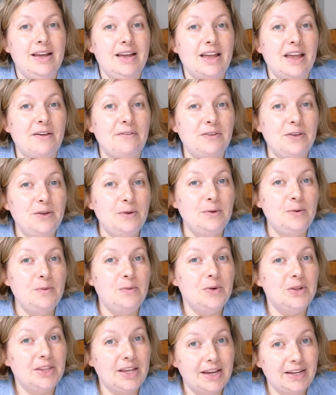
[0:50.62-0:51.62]
If you
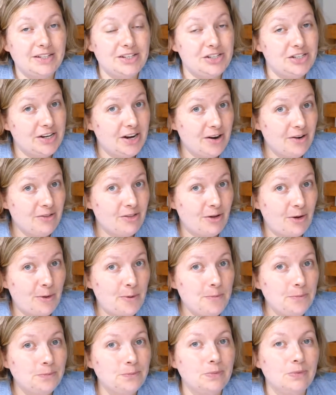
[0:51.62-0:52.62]
would like to share,
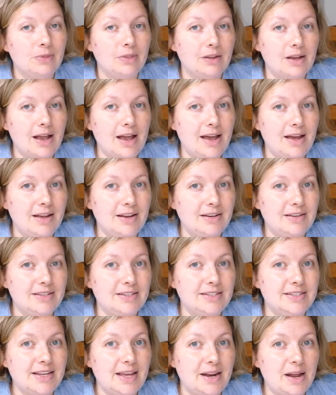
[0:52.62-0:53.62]
though,
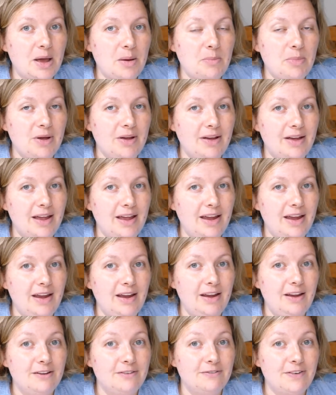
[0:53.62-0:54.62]
and set up
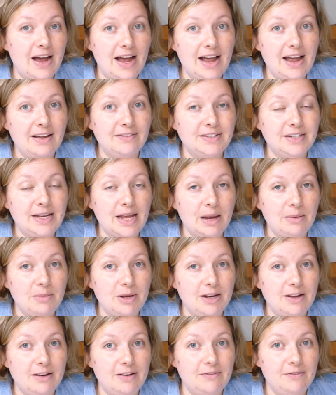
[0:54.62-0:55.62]
a 5 to 10
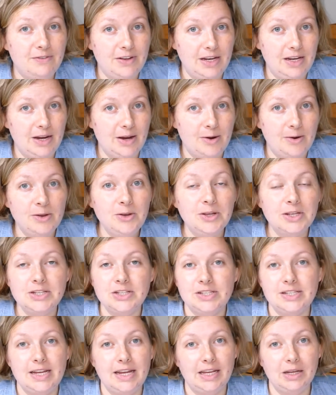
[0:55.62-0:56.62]
minute video, you can
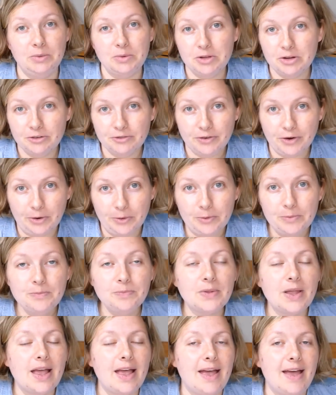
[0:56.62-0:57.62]
just take it with your phone
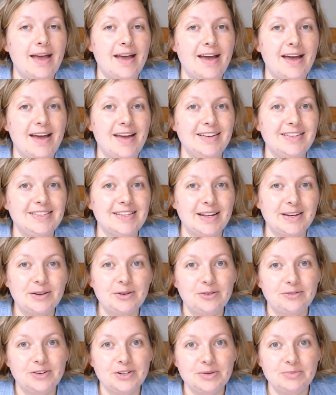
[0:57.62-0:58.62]
and send it
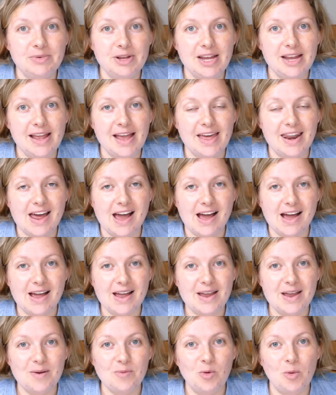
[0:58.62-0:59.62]
over to me, and
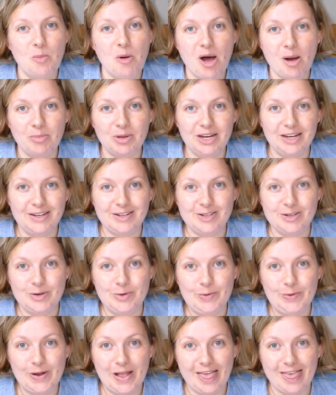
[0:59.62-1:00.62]
I will pop it
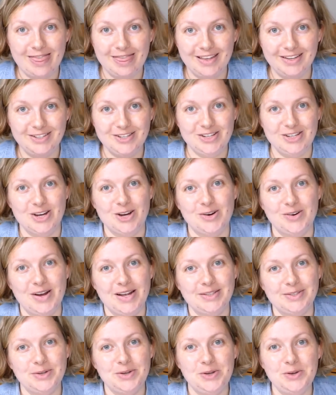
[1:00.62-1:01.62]
into this show.
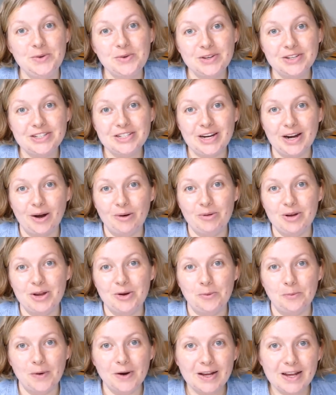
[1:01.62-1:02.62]
And so you can share what
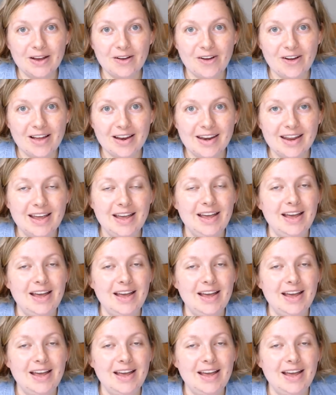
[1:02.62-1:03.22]
you're working on